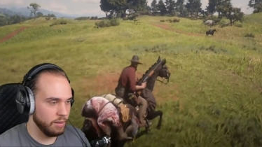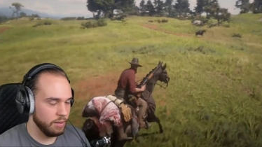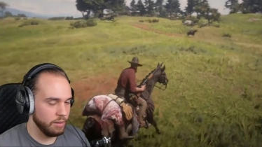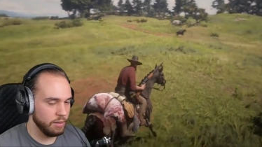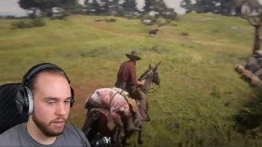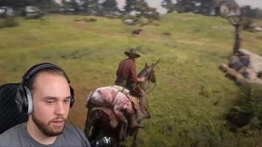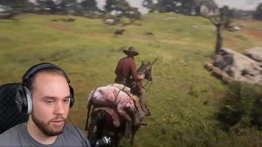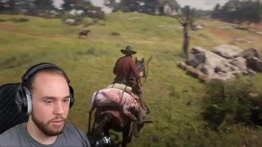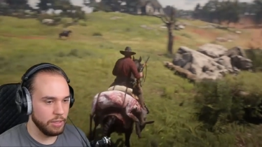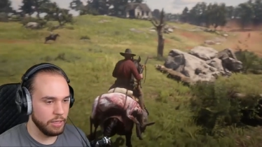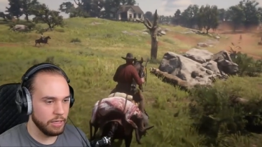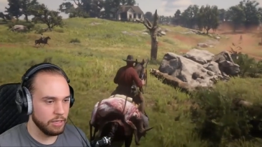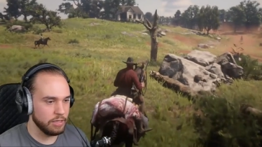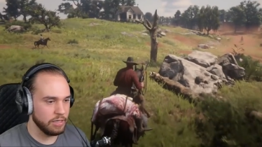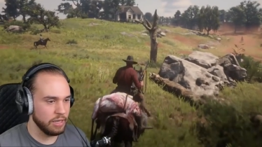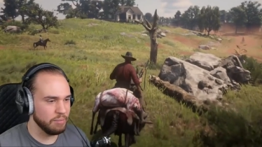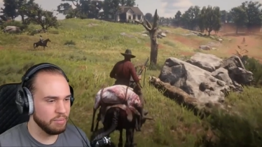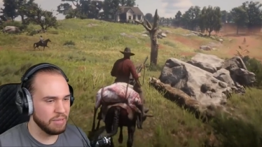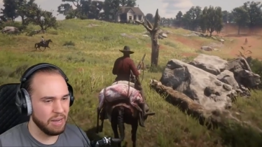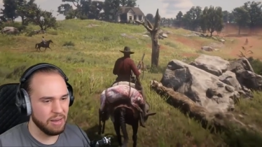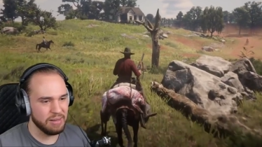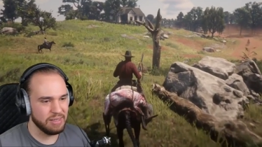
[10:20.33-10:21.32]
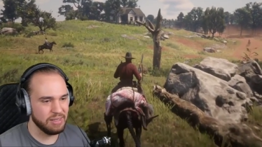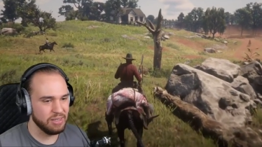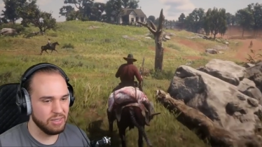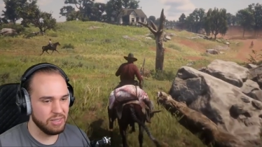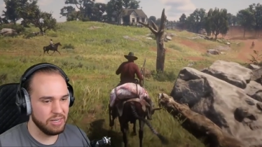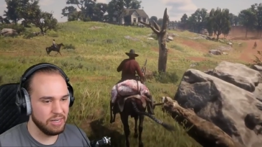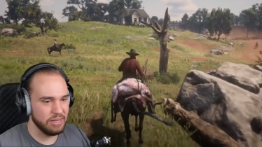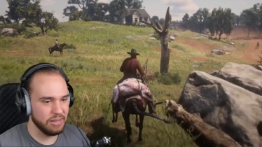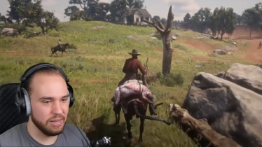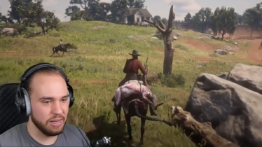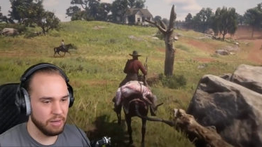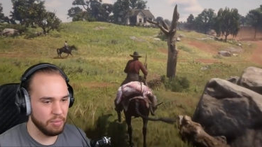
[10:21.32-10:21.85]
No deer. Sometimes there's
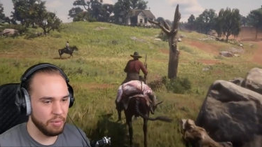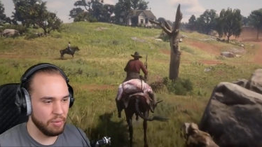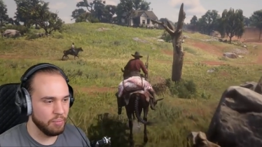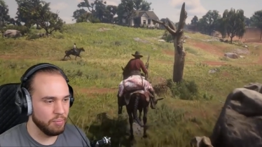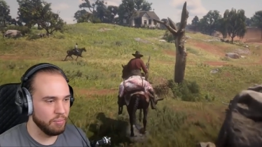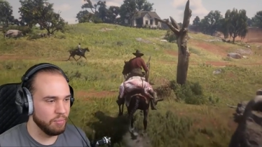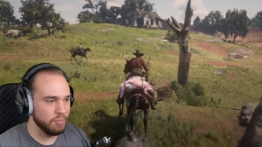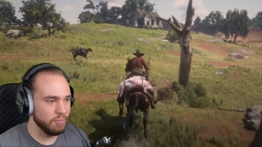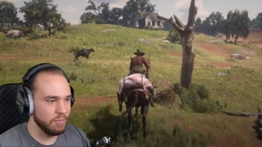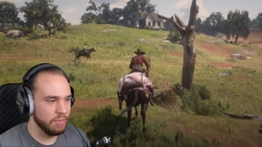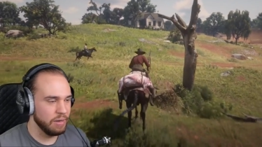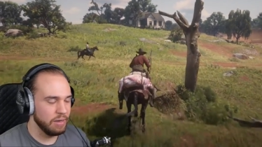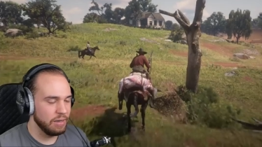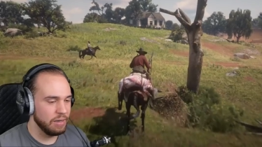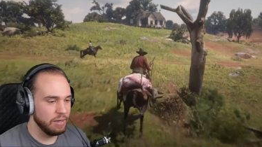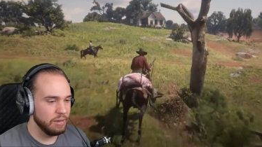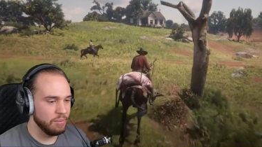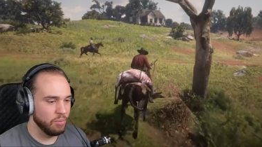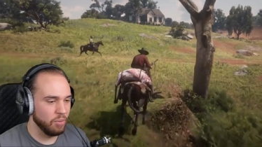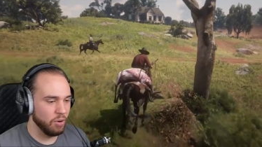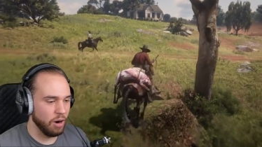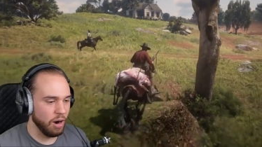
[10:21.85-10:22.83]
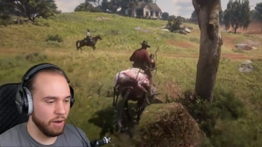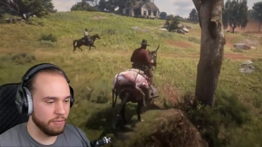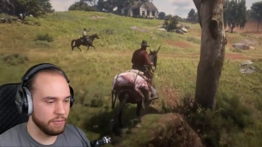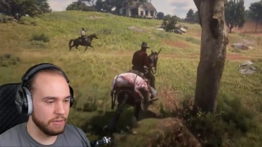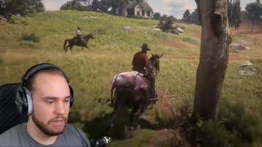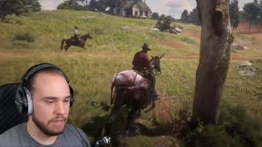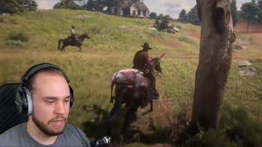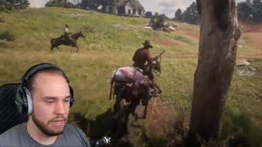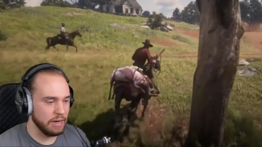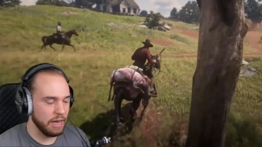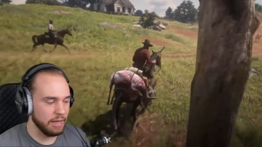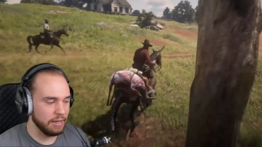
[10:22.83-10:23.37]
deer there, but more often
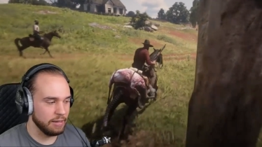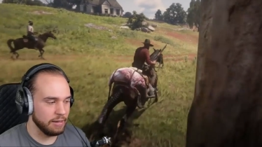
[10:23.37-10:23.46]
than not,